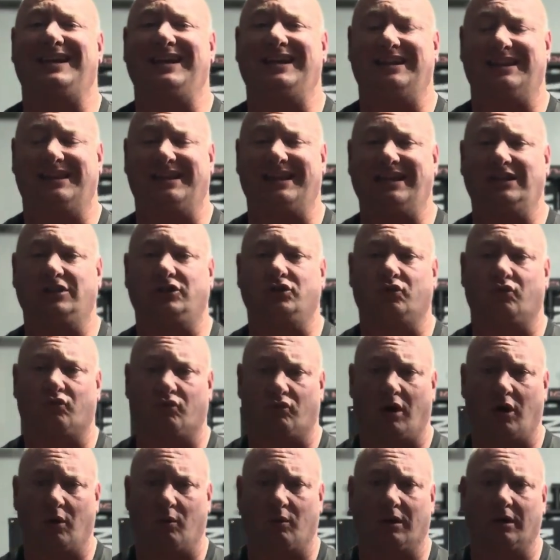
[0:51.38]
Elite
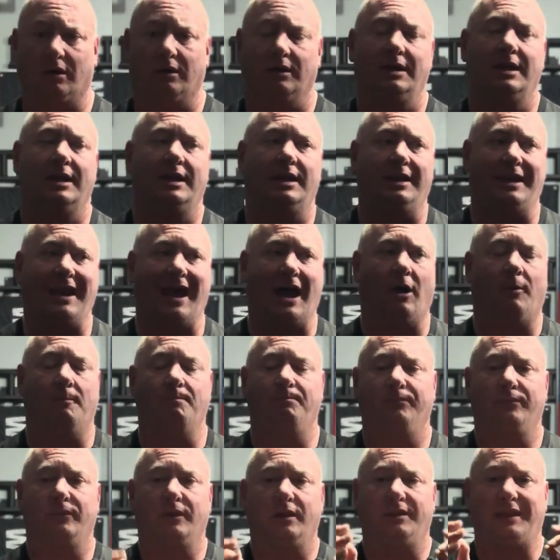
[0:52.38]
Rower. Now,
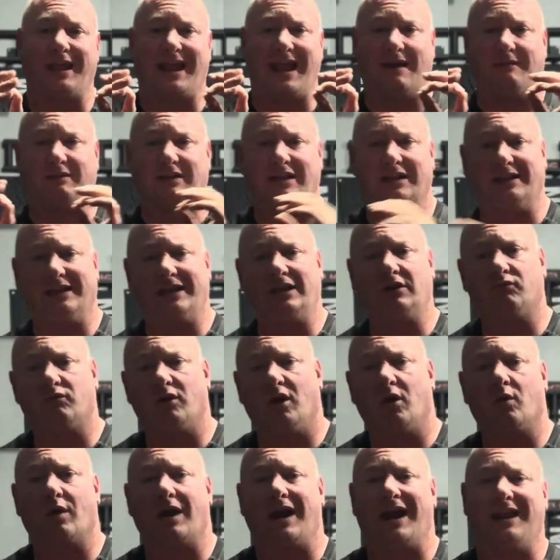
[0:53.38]
they have the Elite
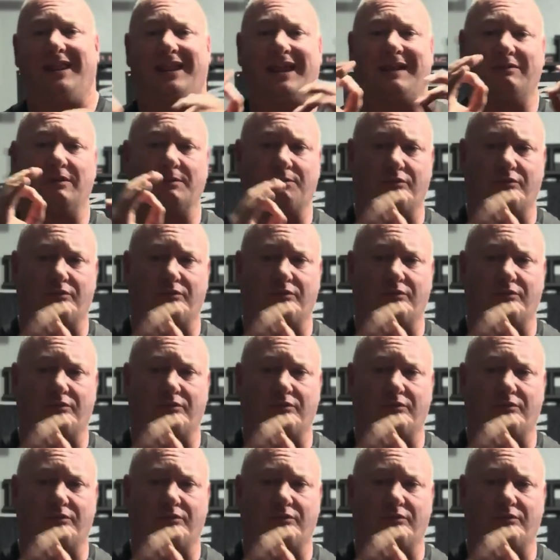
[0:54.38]
Rower and they have the